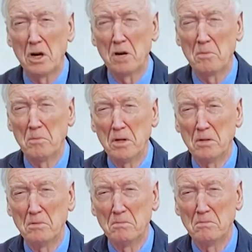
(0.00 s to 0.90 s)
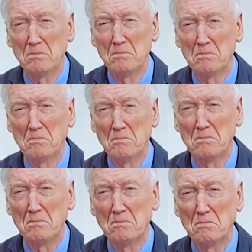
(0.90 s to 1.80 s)
Automobile.
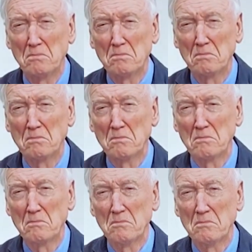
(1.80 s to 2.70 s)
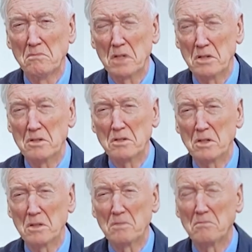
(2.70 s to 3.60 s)
No, uh, kitchen sink. Kitchen
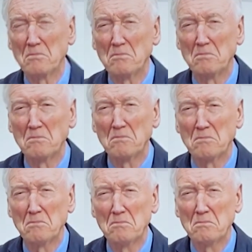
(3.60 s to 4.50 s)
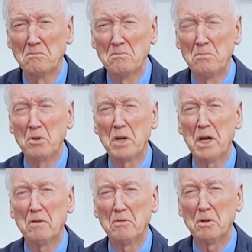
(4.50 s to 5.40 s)
sink. Bouquet of roses.
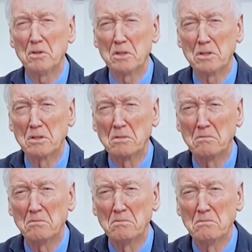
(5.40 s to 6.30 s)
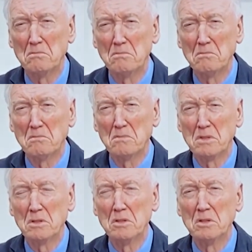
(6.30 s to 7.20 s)
Bouquet of roses. Pair of shoes.
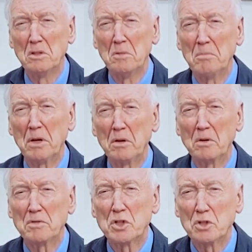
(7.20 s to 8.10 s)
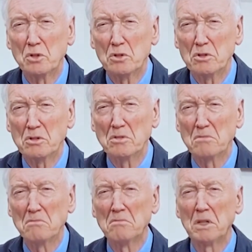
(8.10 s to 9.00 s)
Pair of shoes. Yeah.
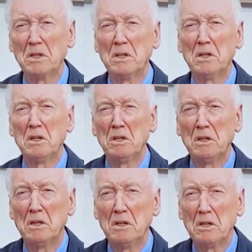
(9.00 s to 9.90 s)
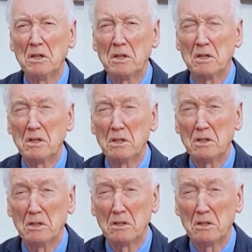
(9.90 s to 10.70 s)
And in a few minutes, I'm going to ask you to